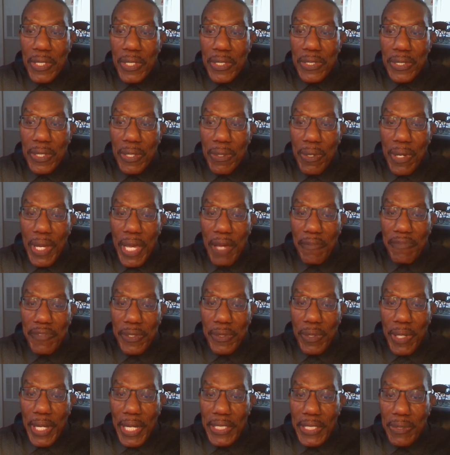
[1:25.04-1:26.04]
So after
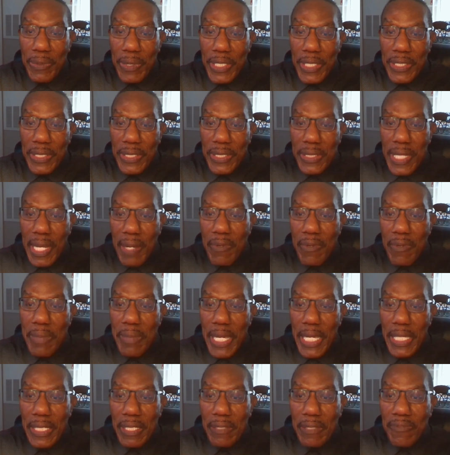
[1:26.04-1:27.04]
graduation, I
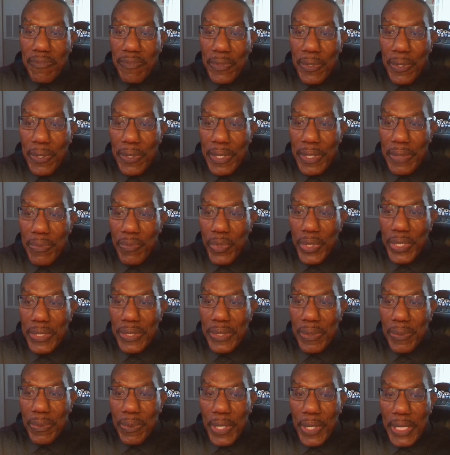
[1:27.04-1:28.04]
remained in Florida and went
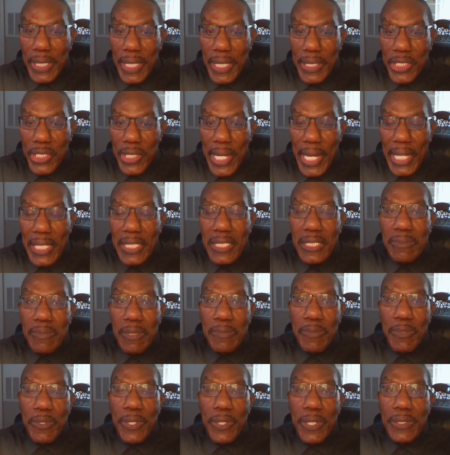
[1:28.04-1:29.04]
to work at Jackson
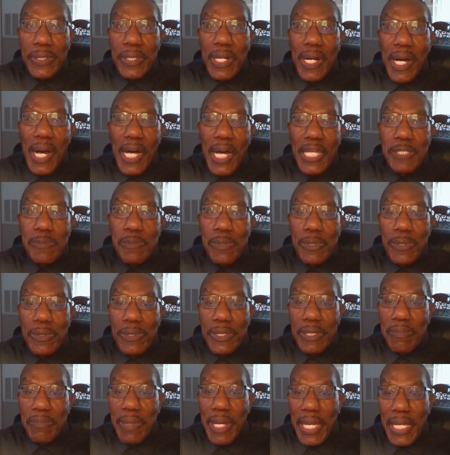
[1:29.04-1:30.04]
Memorial Hospital
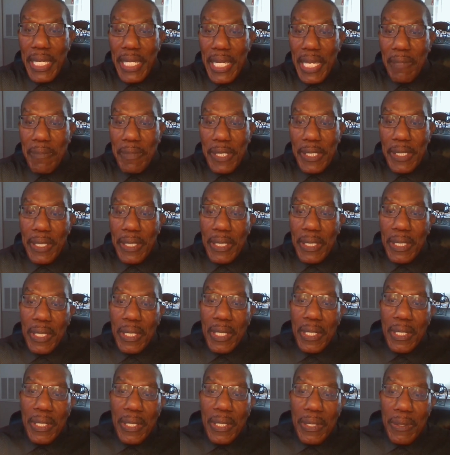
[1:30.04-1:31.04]
in Miami,
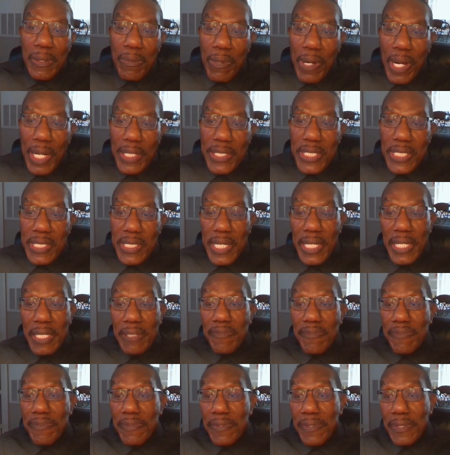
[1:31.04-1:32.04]
where I
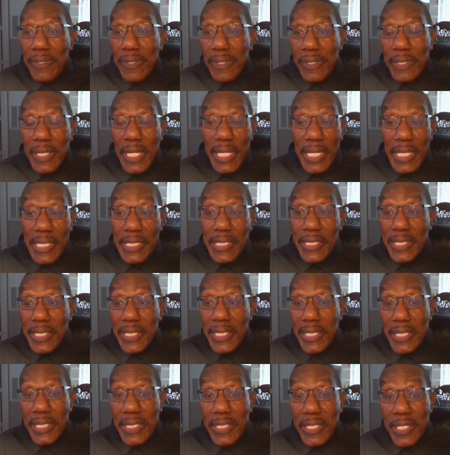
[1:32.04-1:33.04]
stayed for
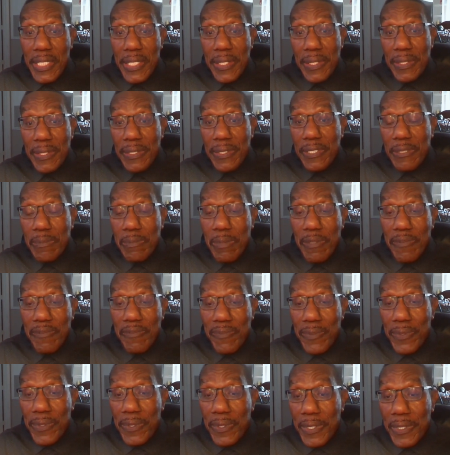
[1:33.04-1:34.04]
18 years
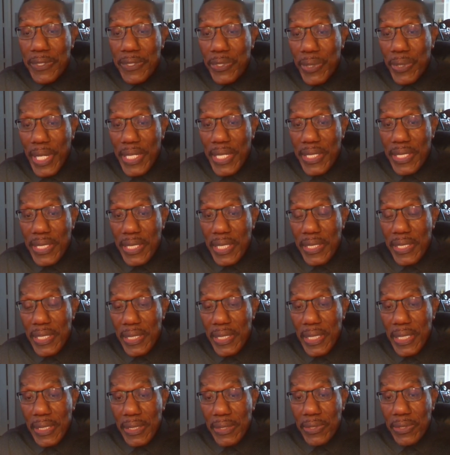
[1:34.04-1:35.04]
before
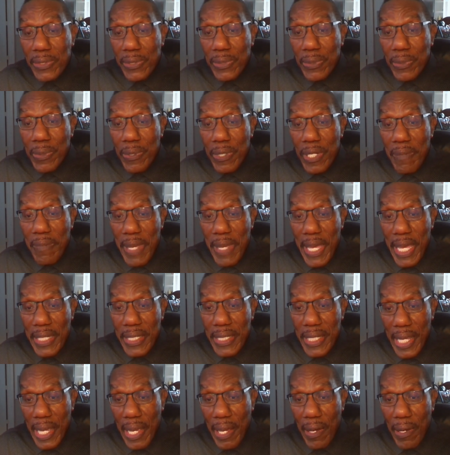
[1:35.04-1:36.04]
transitioning to where I'm at
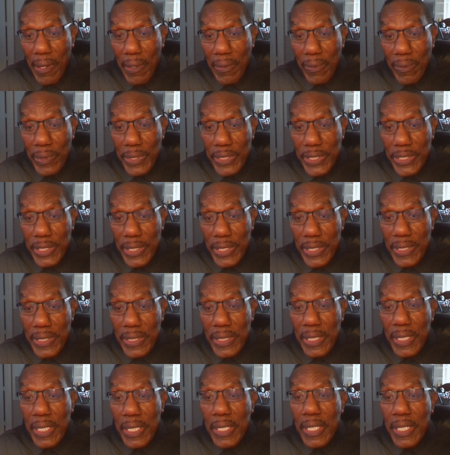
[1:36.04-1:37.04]
now, which
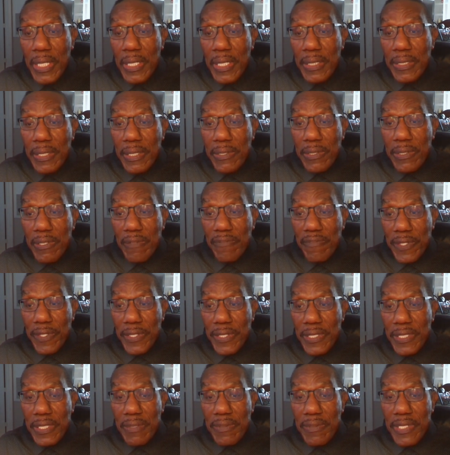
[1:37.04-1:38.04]
is the
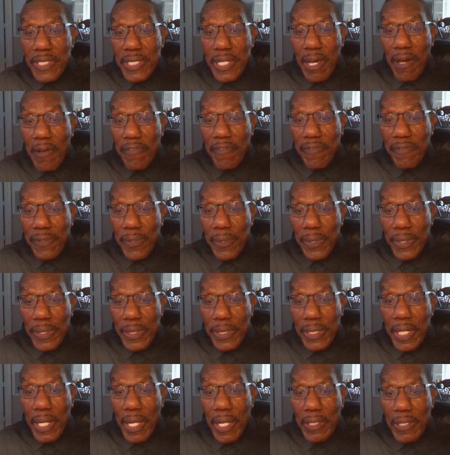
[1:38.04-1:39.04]
University of South Florida
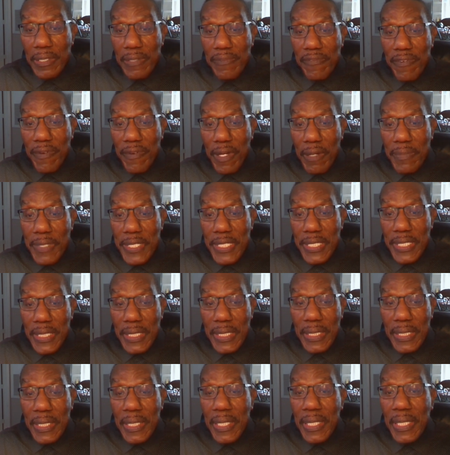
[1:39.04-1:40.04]
College of
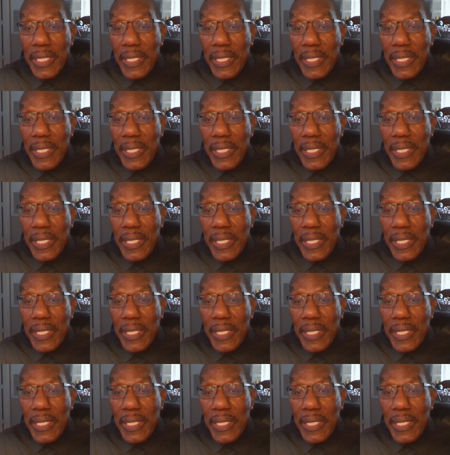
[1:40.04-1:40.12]
Pharmacy